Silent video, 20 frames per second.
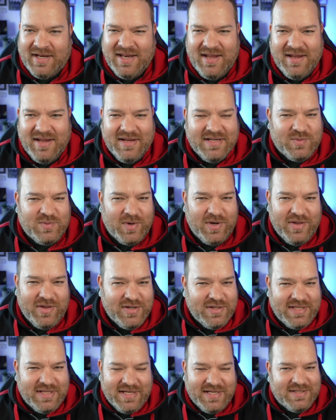it's one of
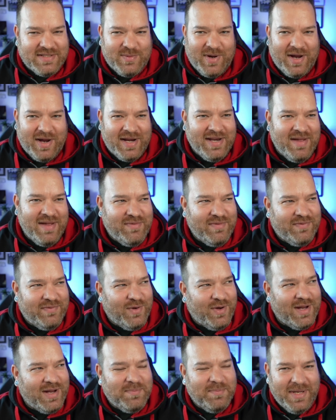those things where I never
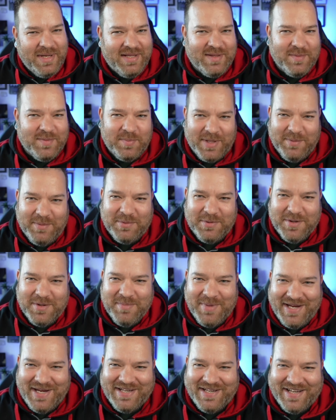thought I'd meet the people.
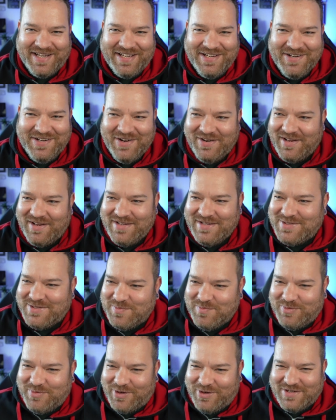Who made it, you know,
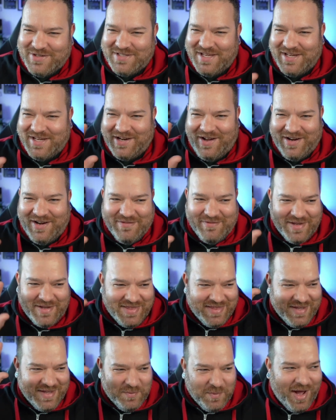it's so kind of
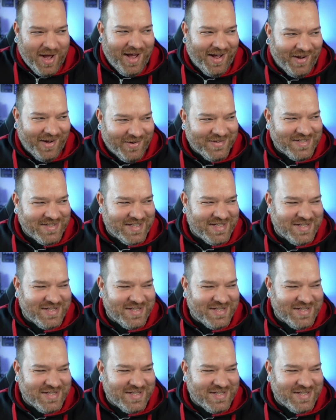in the world, and you